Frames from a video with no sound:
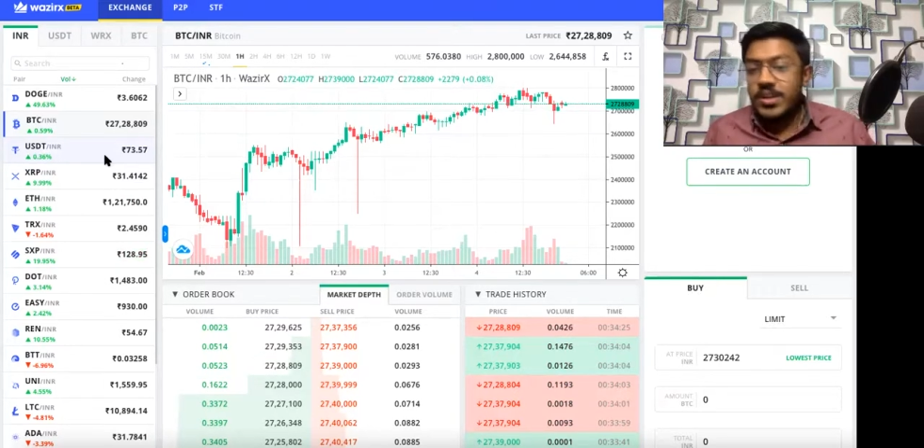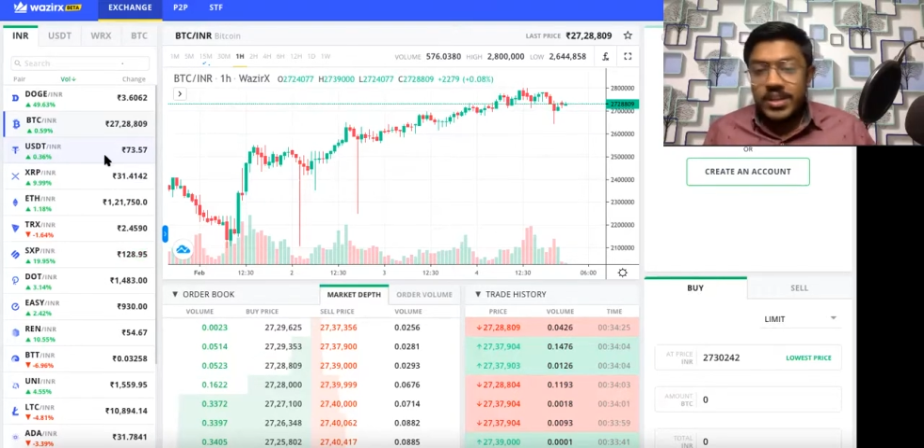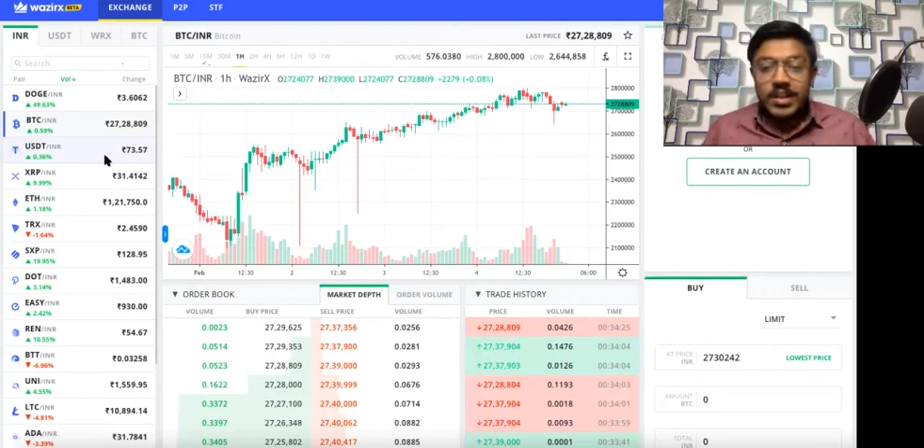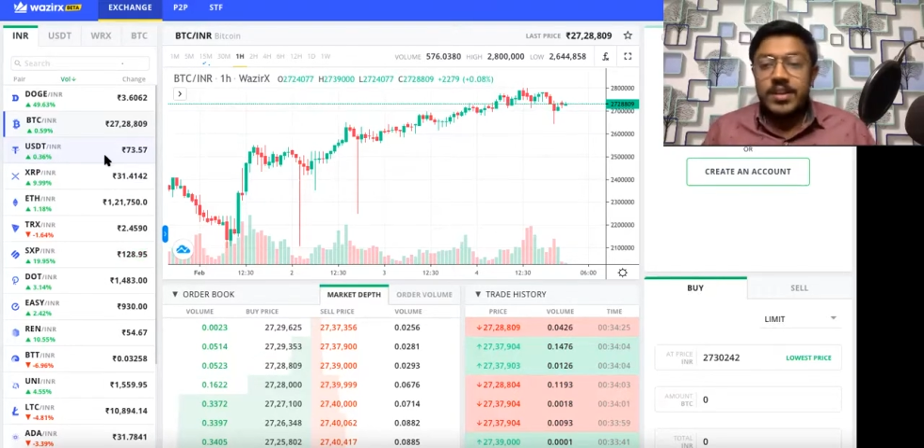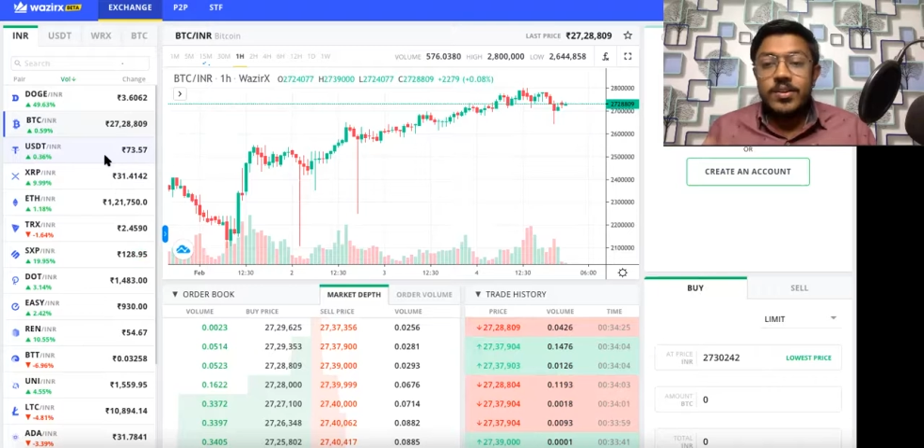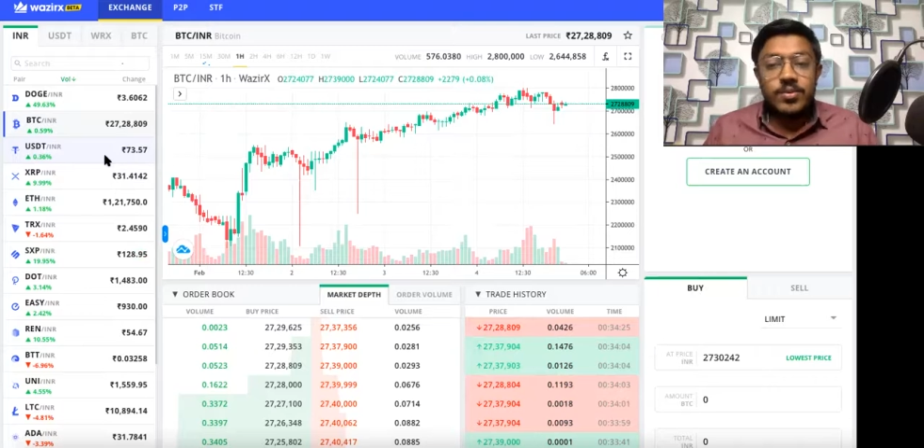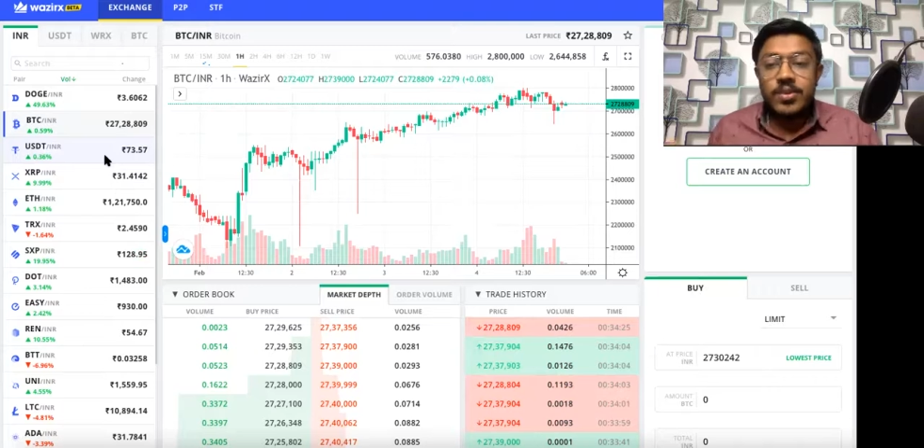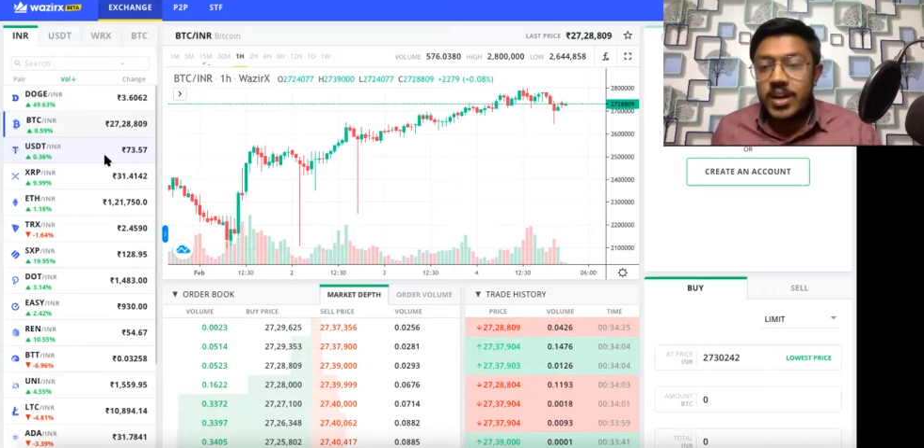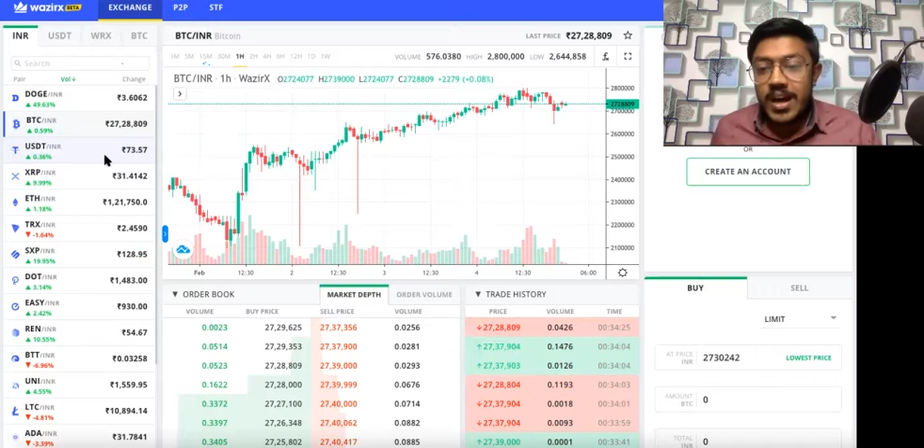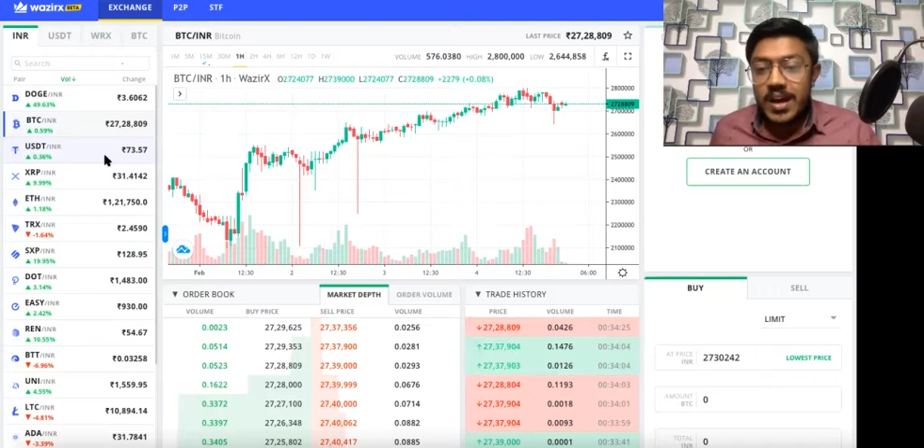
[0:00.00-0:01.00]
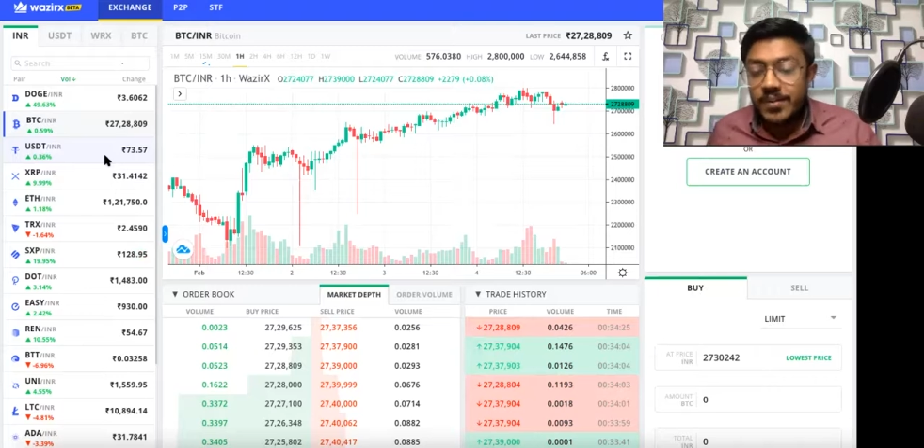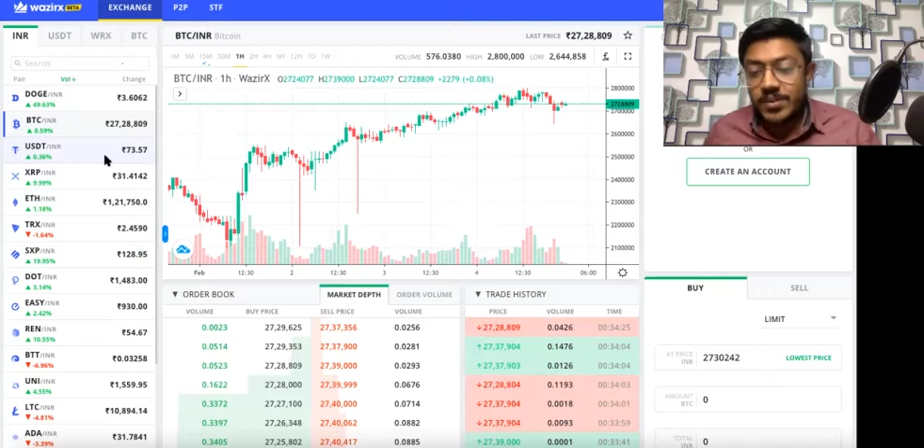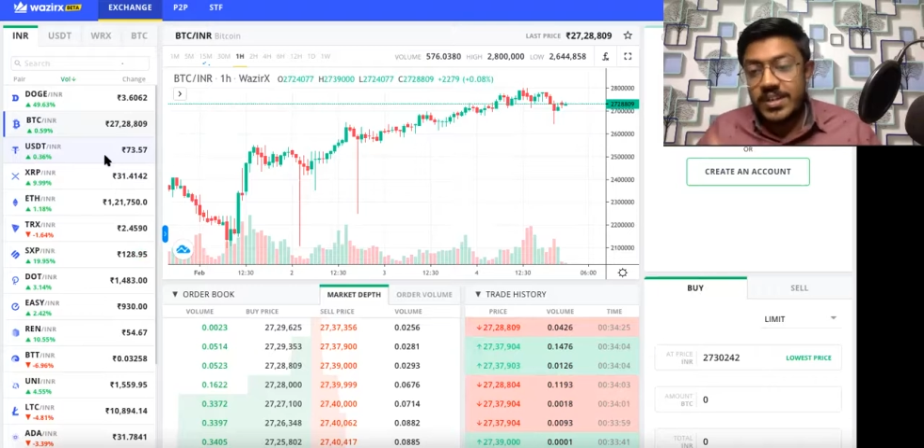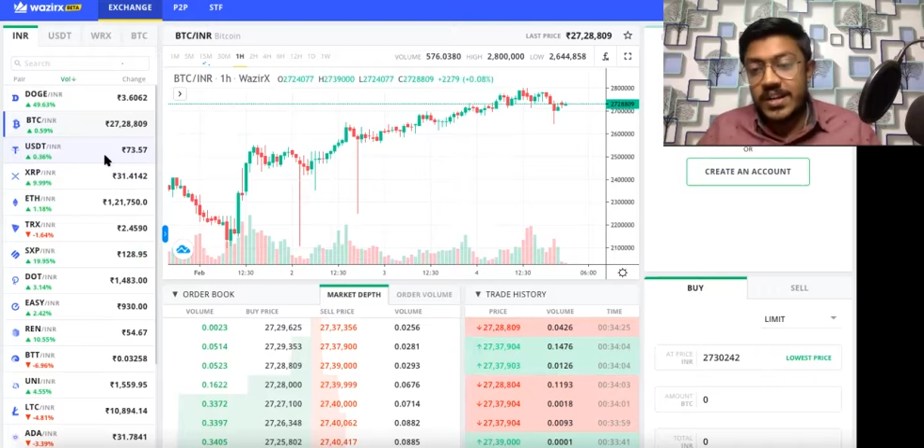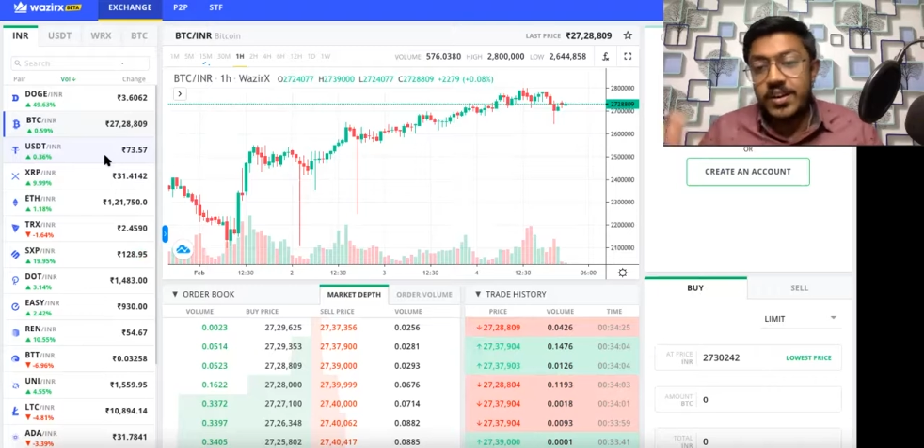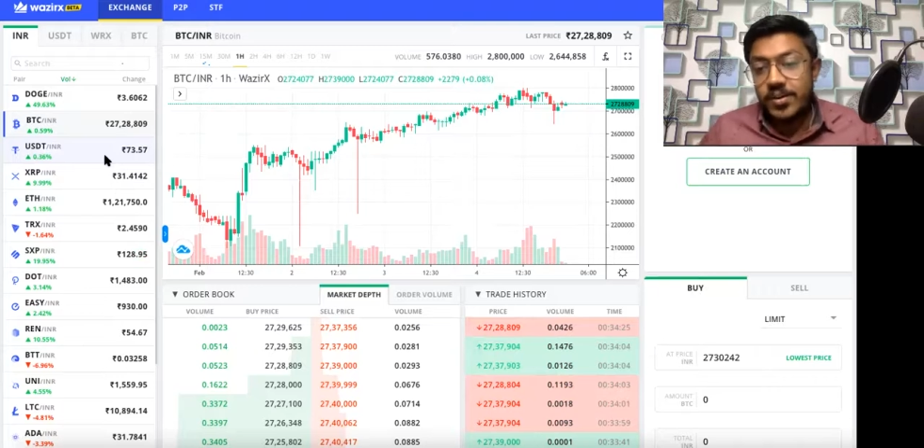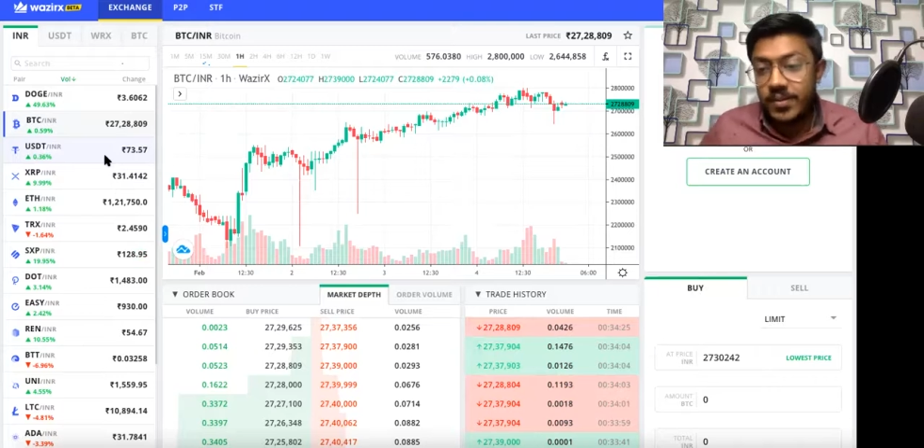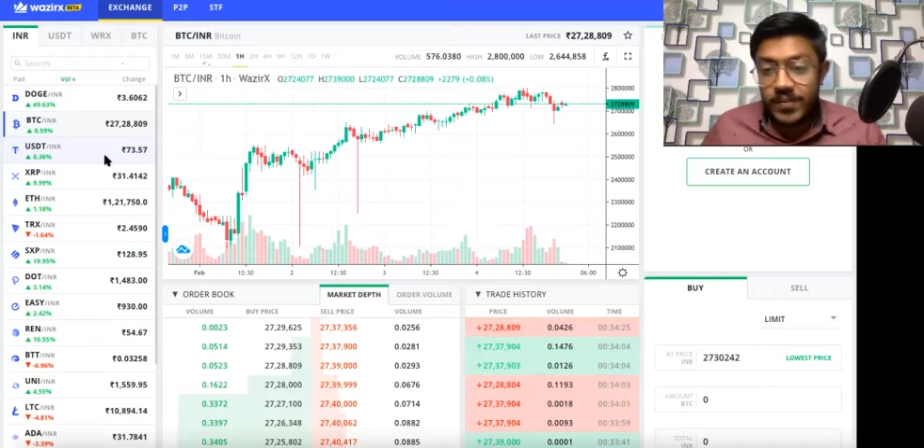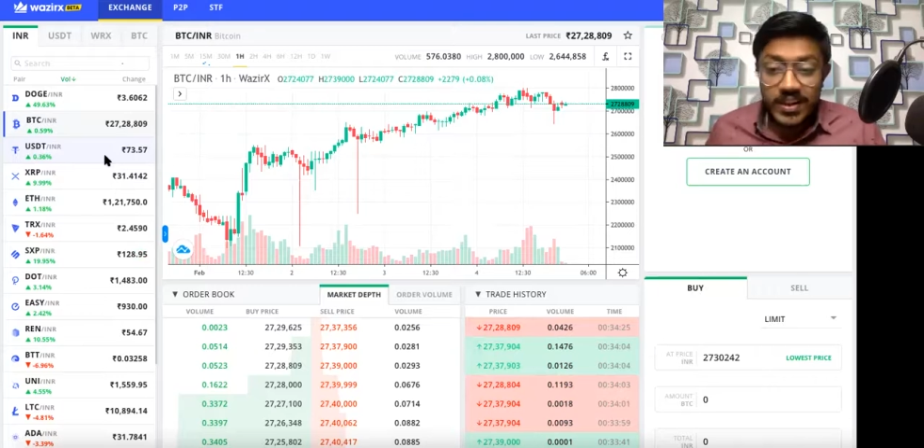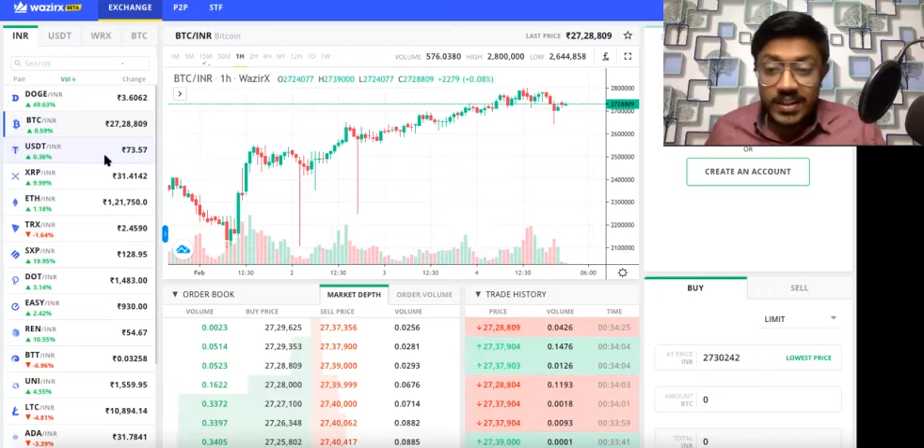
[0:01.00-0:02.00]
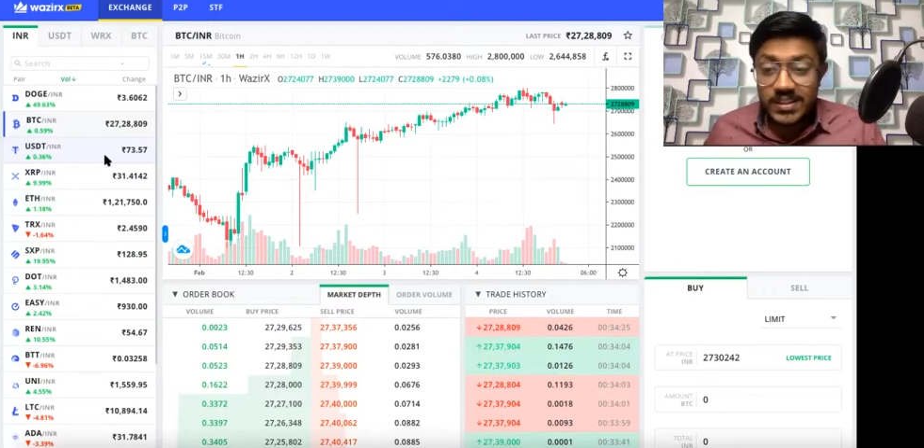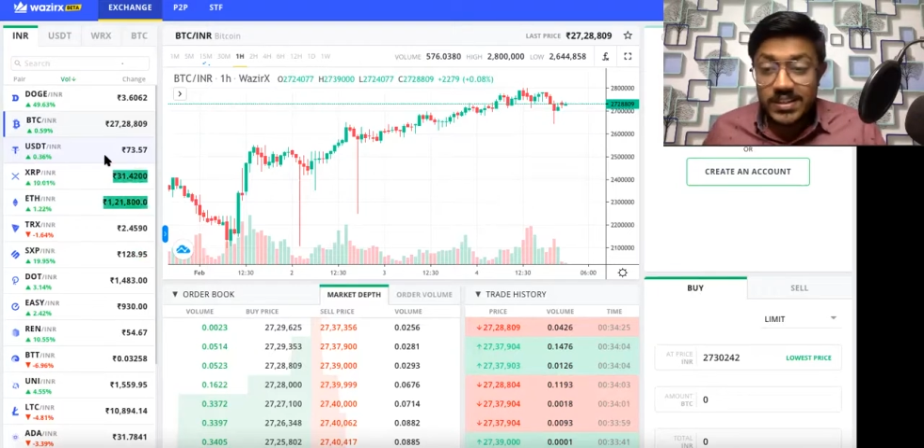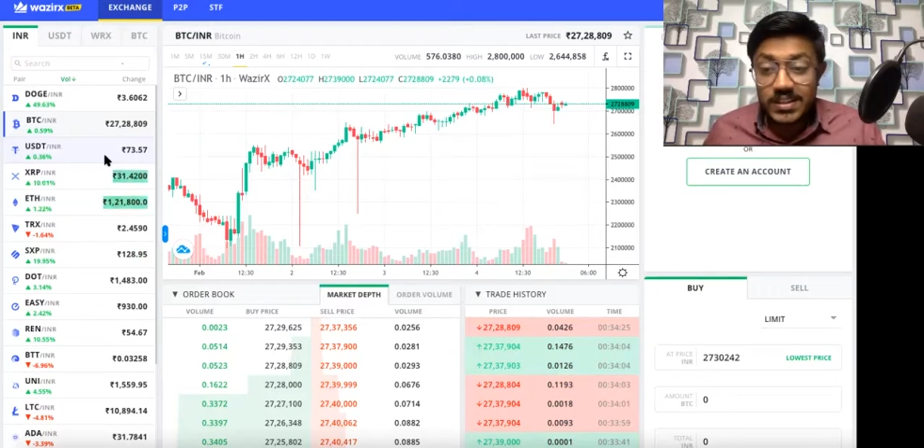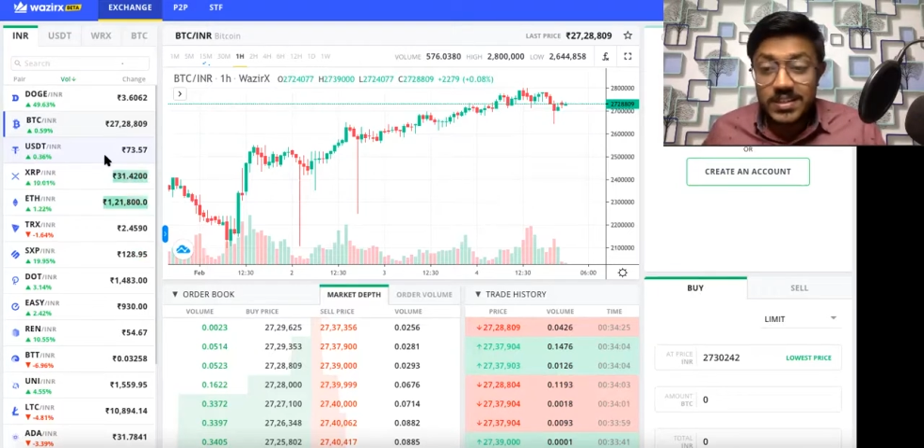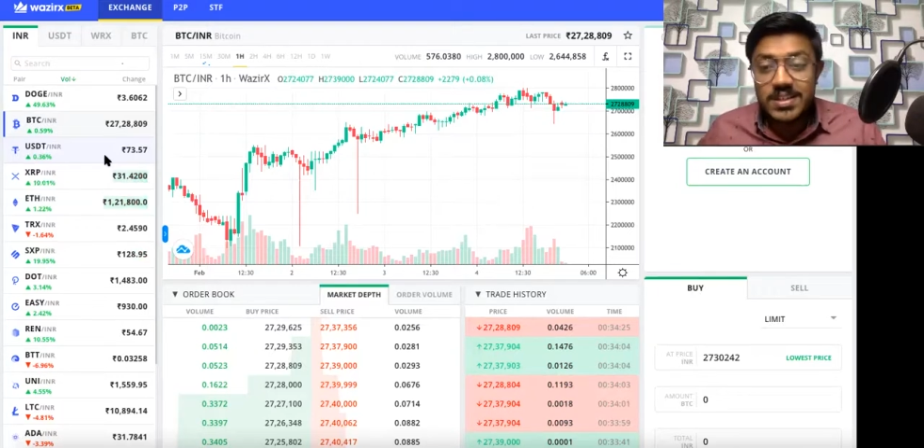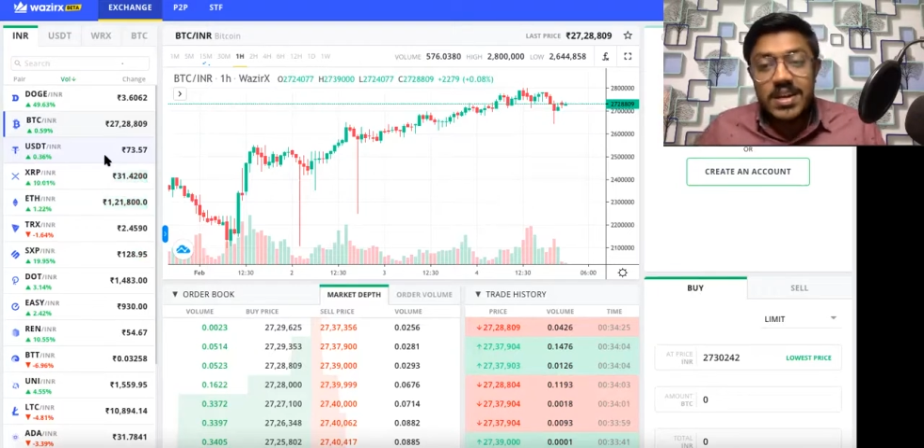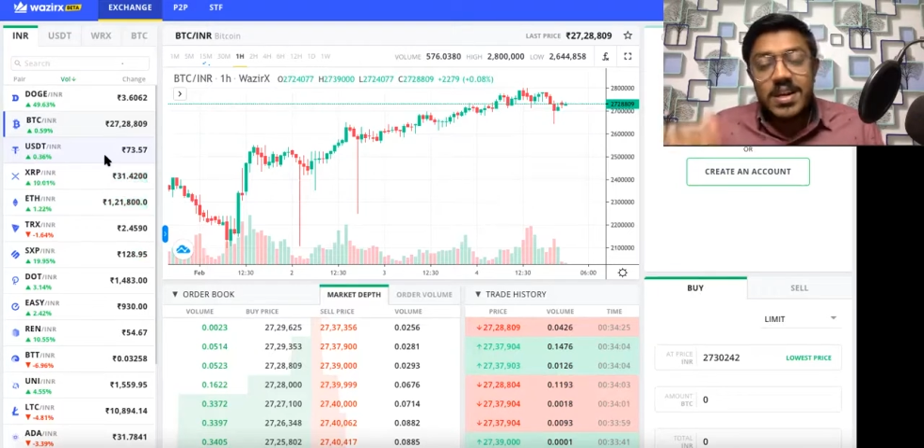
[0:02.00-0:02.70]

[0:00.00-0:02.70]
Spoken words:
here you do not have to send it to different exchanges.